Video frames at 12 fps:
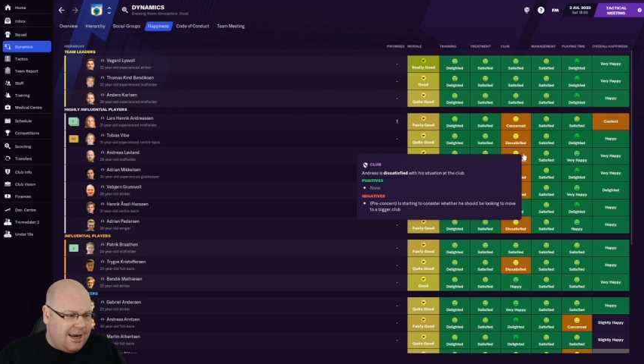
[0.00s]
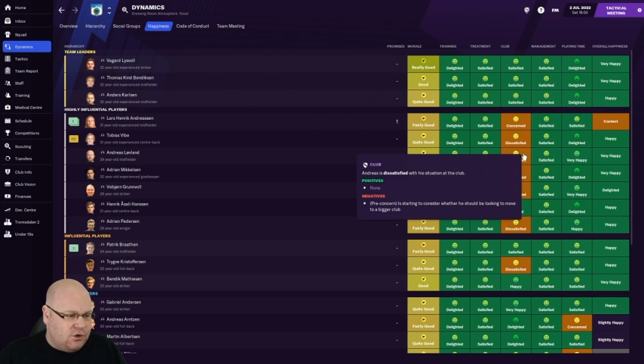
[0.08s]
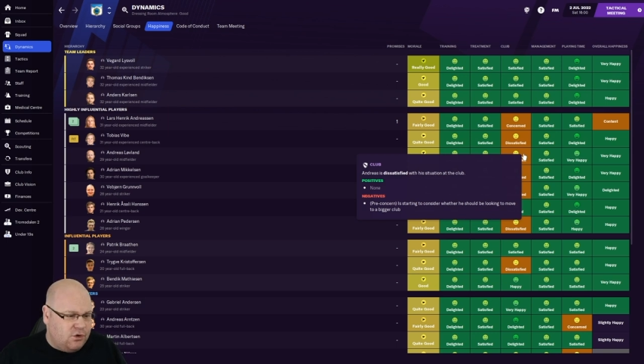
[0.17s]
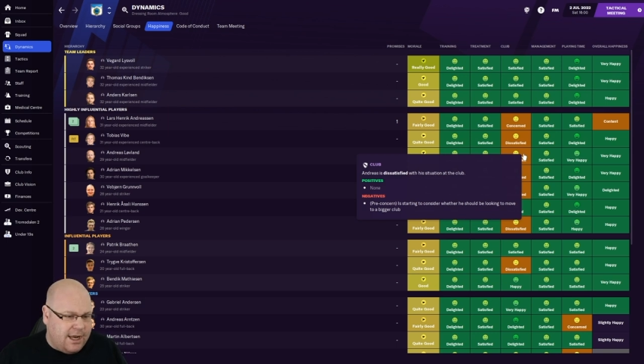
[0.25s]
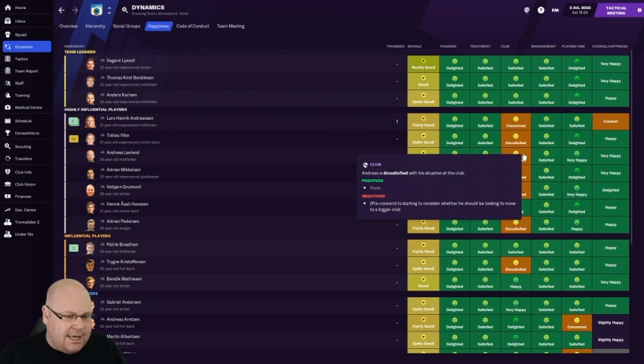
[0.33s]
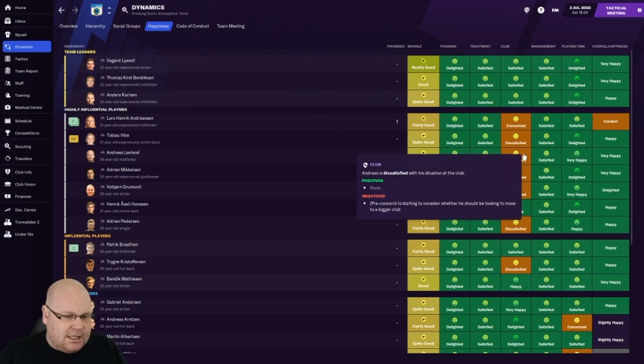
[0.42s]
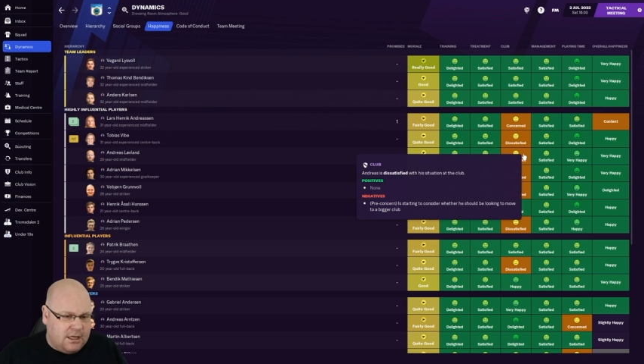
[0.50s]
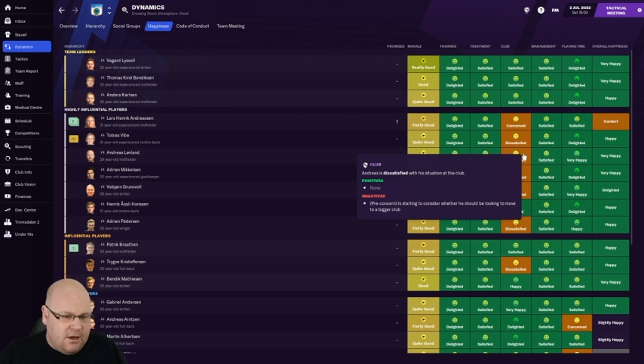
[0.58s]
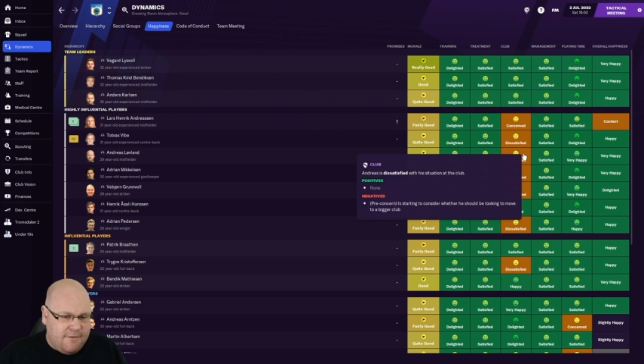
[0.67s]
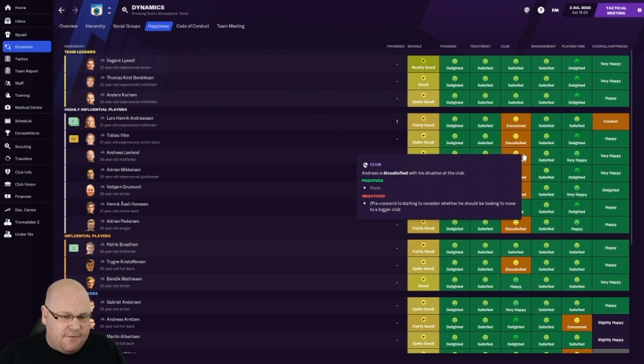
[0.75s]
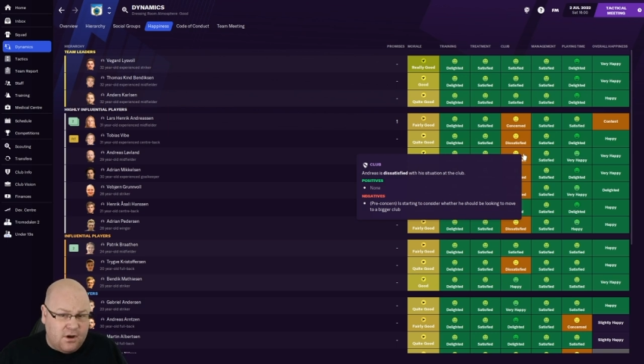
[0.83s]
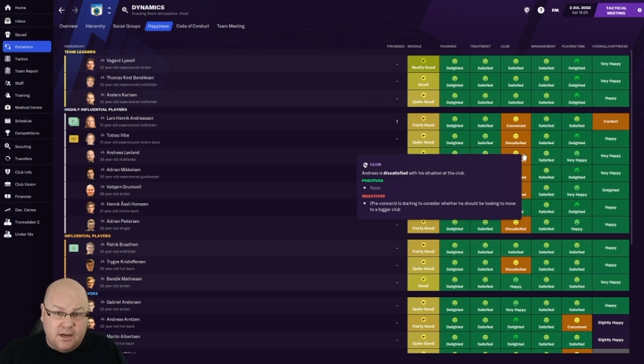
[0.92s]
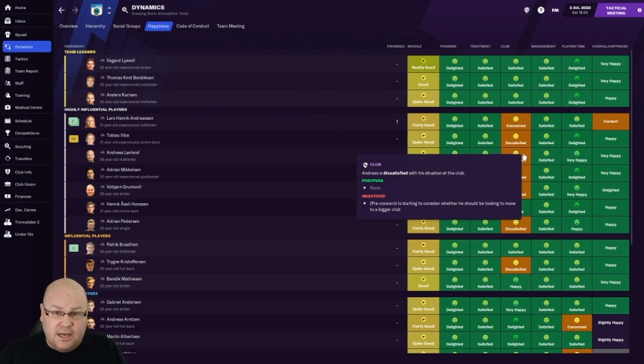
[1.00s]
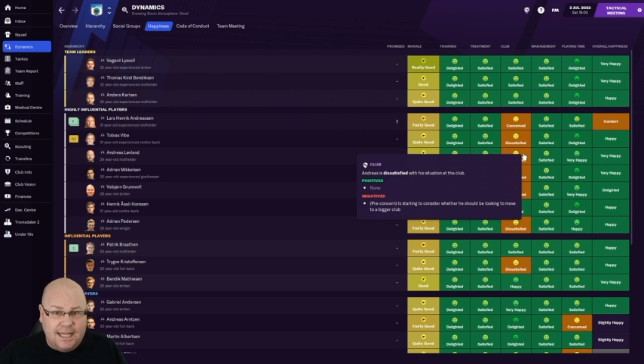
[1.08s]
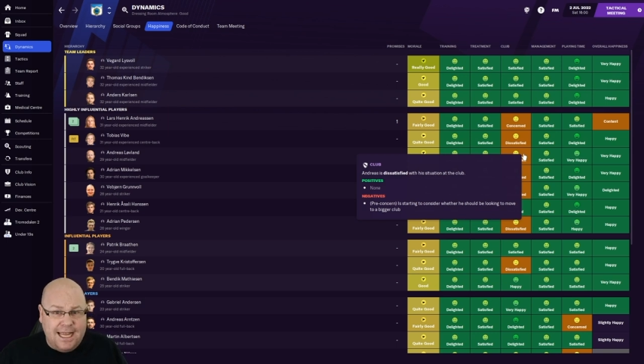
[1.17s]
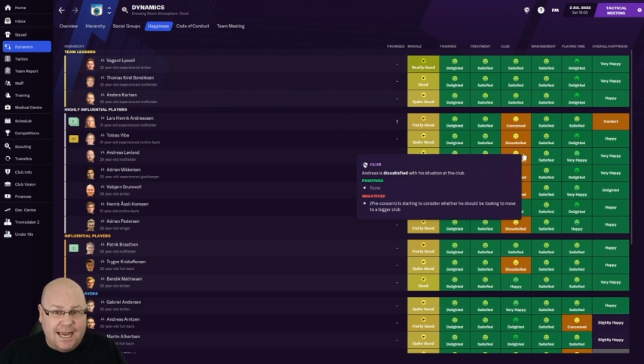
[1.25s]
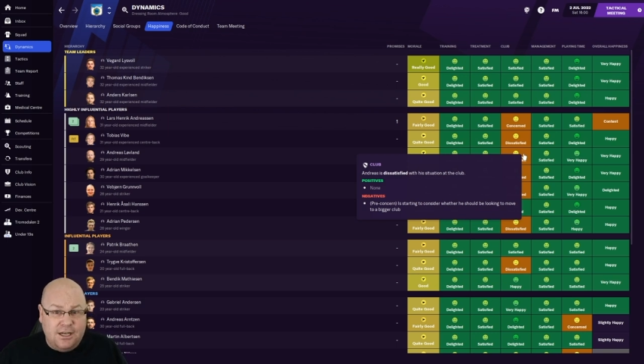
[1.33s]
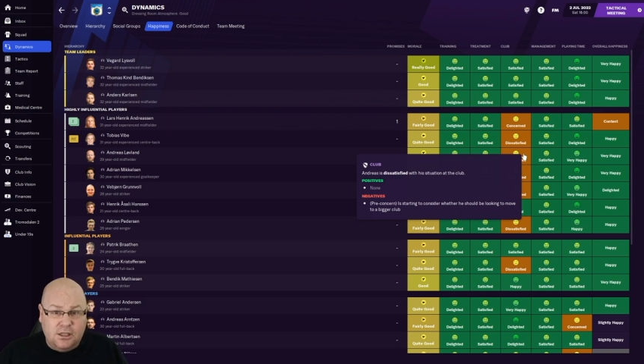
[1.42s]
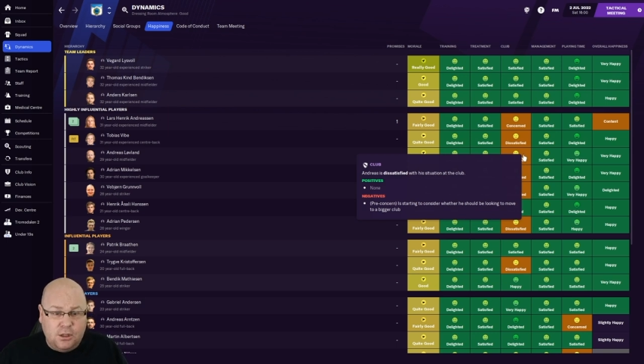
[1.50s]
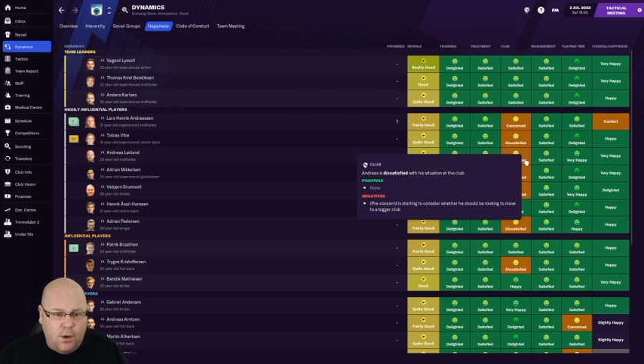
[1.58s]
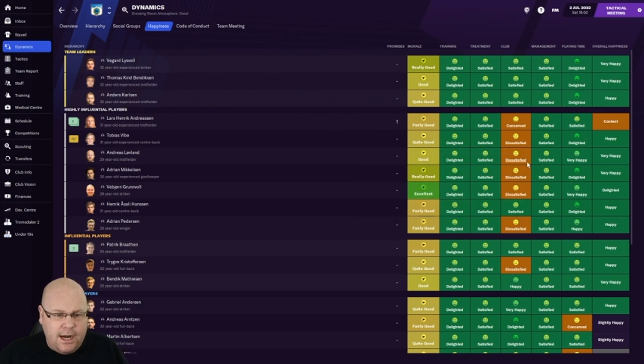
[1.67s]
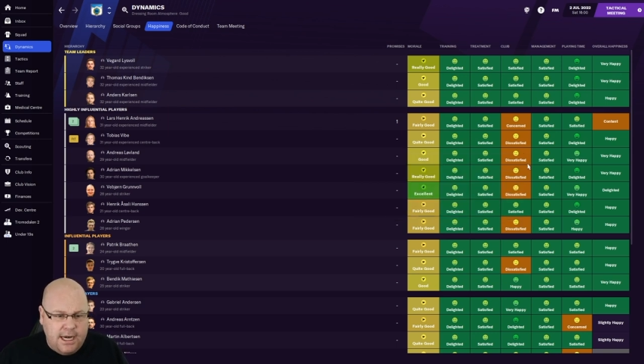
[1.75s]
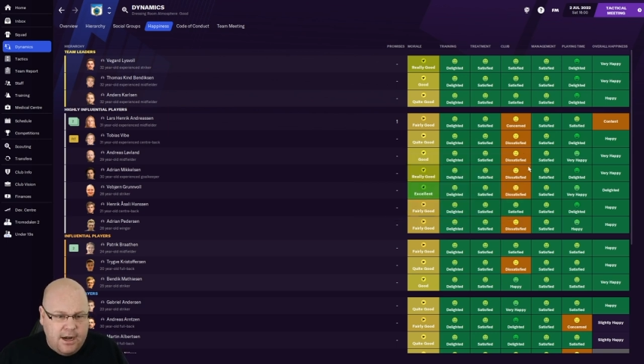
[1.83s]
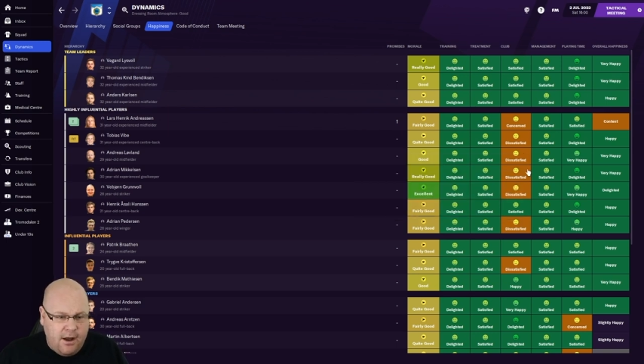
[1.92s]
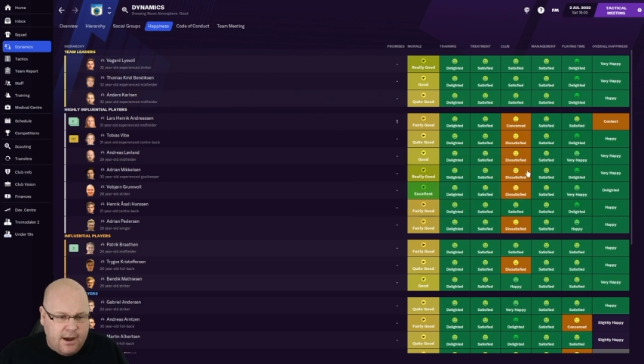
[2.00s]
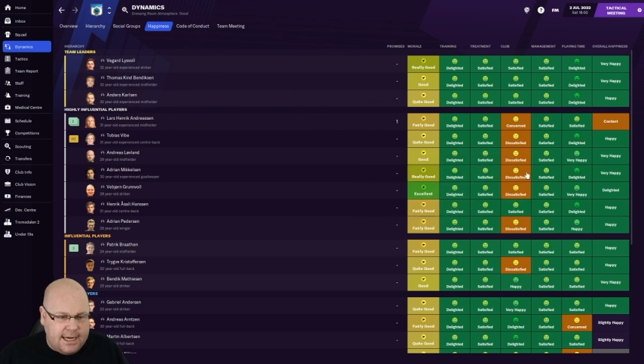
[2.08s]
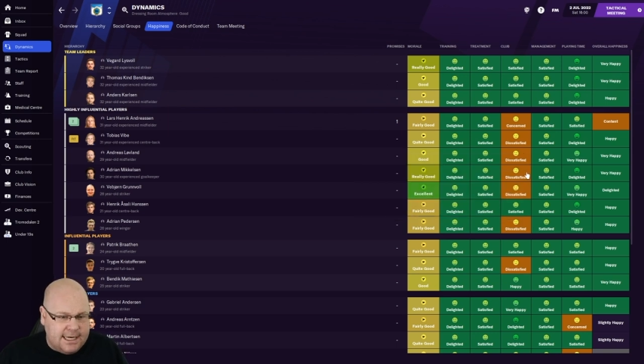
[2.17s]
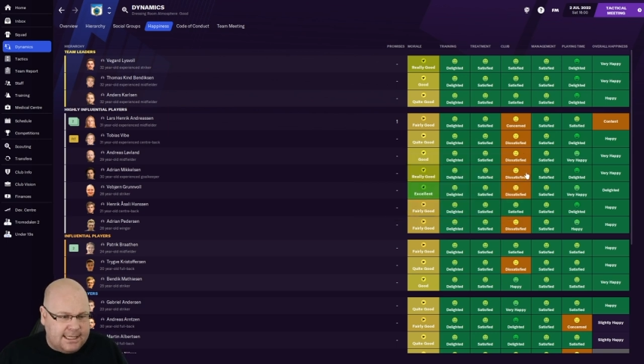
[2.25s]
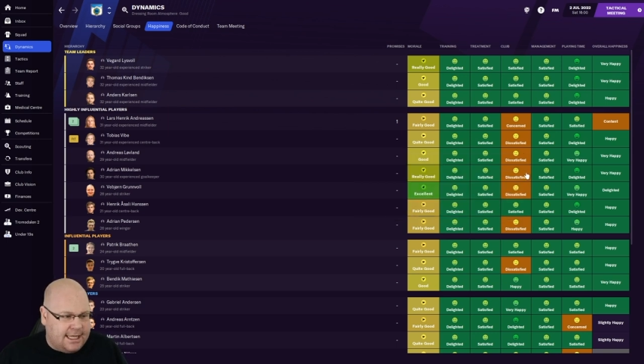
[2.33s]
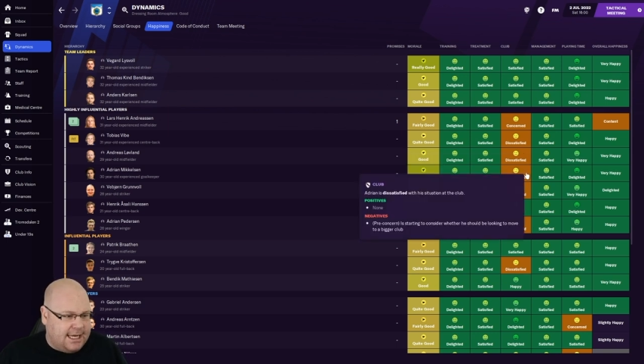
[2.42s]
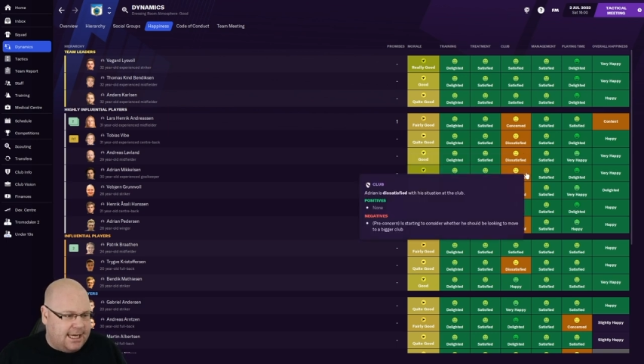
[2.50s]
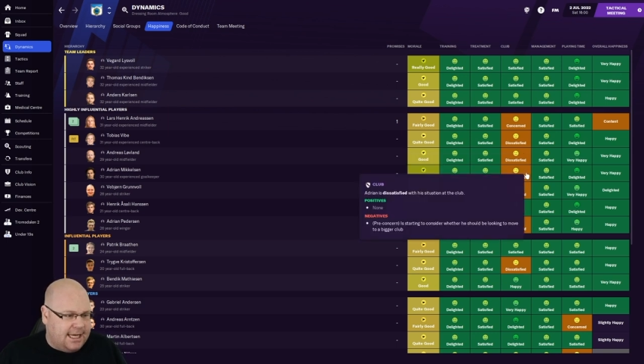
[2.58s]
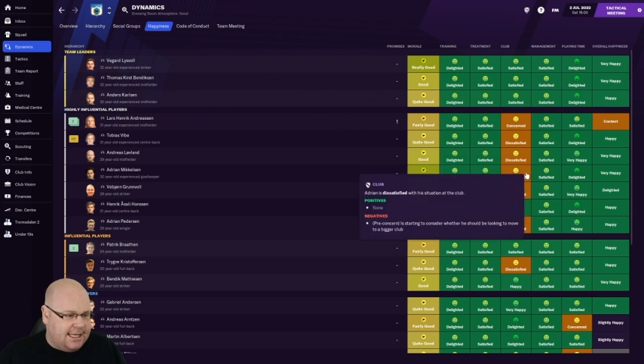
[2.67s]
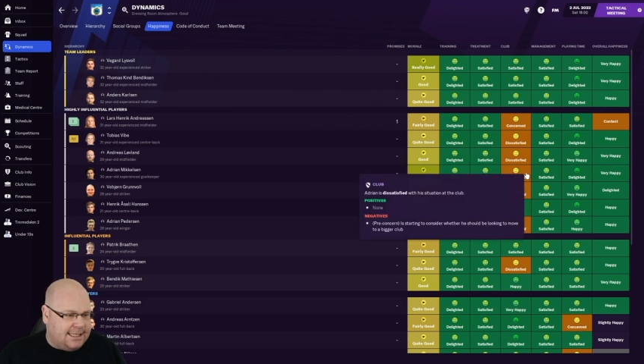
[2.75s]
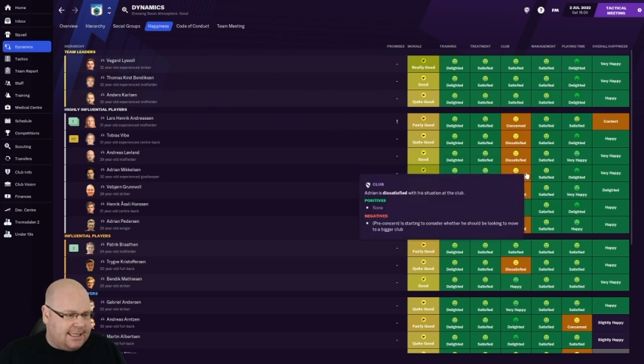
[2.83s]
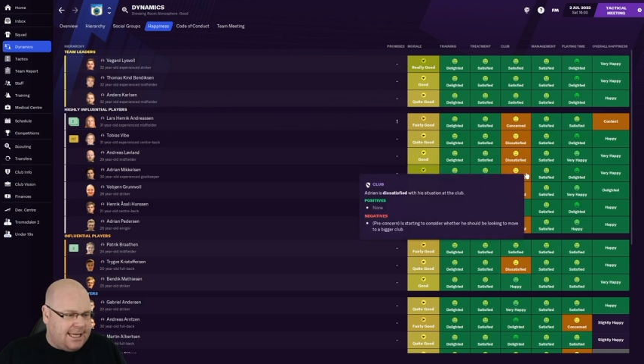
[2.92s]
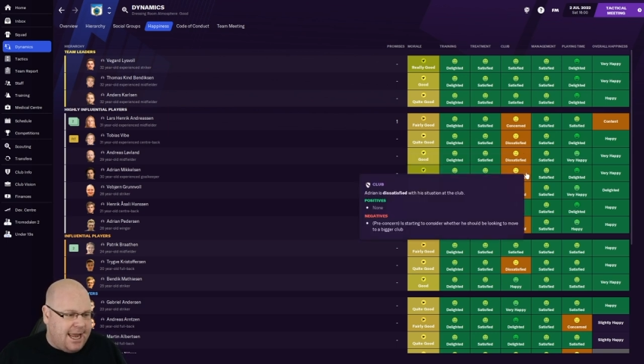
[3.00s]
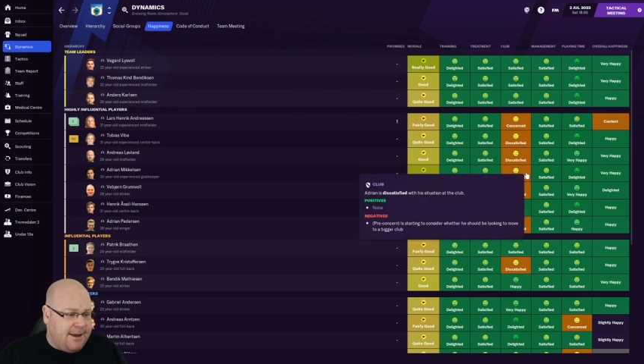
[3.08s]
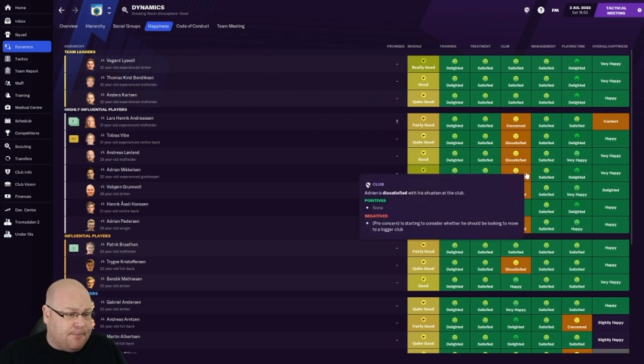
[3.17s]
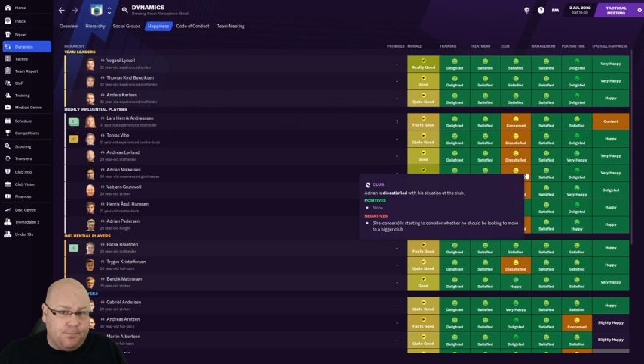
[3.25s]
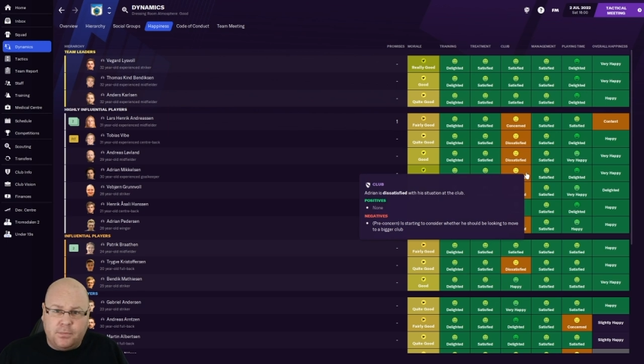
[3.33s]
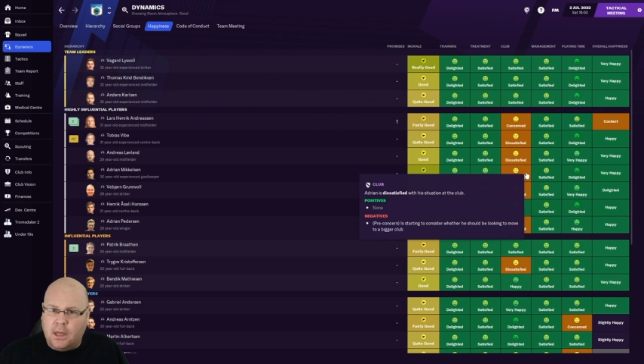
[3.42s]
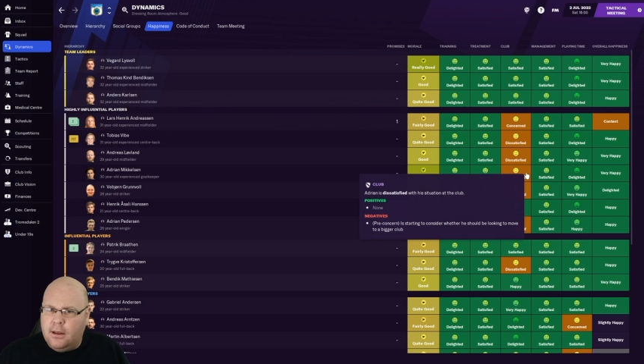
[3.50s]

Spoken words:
Andreas Lufland at the age of 29 is thinking the same.